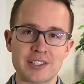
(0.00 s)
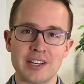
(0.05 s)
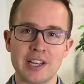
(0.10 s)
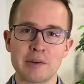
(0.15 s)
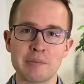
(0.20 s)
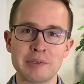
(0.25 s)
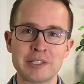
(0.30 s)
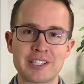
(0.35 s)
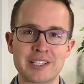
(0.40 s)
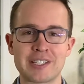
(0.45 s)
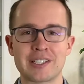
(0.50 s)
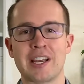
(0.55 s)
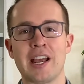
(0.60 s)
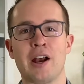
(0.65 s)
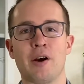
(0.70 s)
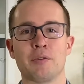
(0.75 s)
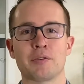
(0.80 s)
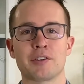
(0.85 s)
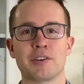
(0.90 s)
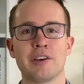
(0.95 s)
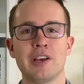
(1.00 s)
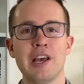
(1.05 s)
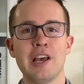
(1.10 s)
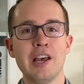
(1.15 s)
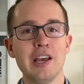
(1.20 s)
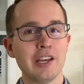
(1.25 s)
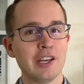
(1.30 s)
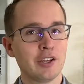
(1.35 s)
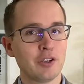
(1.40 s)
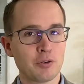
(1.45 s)
Segment Scout.
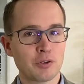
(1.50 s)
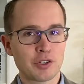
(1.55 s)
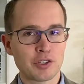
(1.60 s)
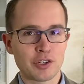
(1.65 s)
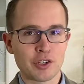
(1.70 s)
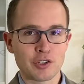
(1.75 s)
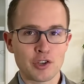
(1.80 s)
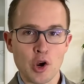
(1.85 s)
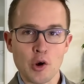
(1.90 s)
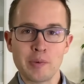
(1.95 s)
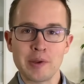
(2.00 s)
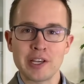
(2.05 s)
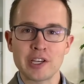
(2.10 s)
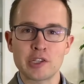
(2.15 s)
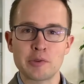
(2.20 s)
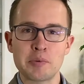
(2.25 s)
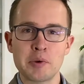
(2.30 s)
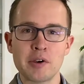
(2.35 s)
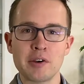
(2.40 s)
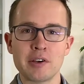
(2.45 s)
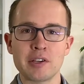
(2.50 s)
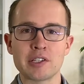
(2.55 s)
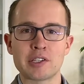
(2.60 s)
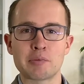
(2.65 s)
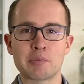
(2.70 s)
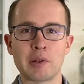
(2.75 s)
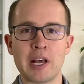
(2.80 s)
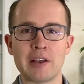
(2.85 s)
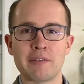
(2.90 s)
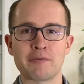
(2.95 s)
It uses Adobe Experience
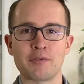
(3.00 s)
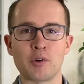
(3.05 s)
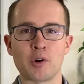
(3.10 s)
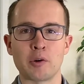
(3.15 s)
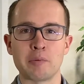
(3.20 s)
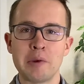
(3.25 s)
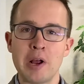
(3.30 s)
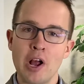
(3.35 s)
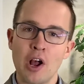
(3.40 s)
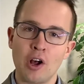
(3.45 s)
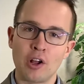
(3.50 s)
Platform,